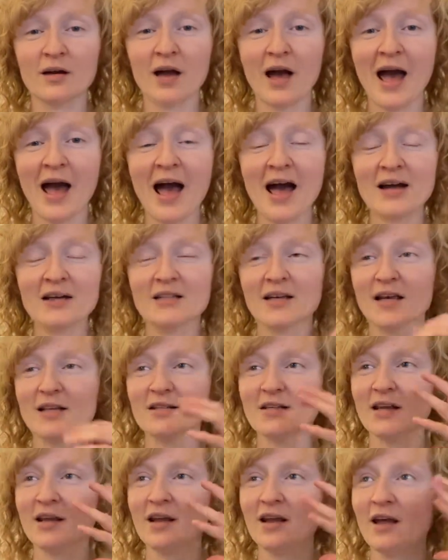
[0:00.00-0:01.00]

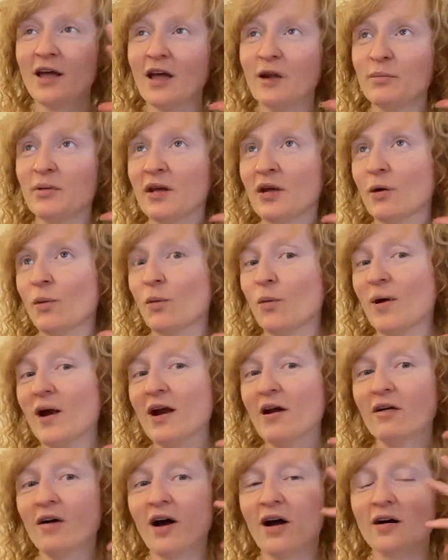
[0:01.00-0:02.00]
accessing and being
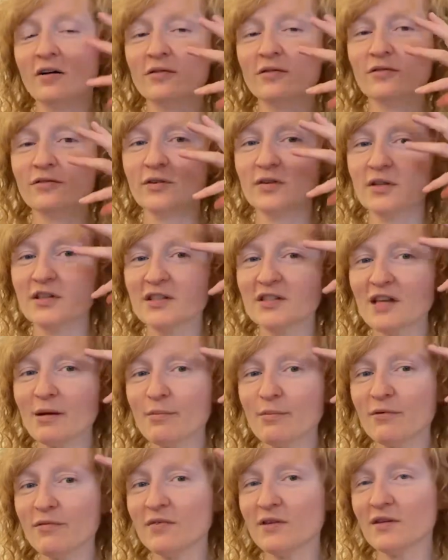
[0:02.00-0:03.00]
aware of
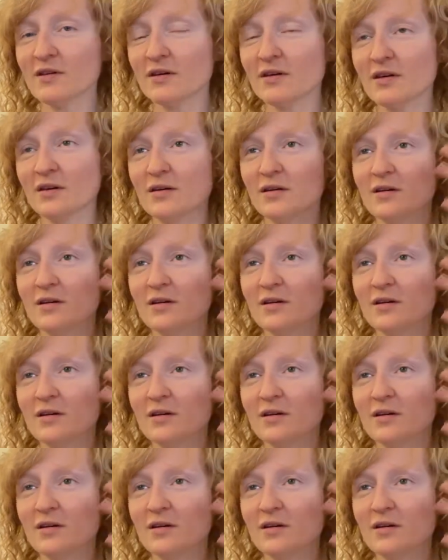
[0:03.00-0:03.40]
some of the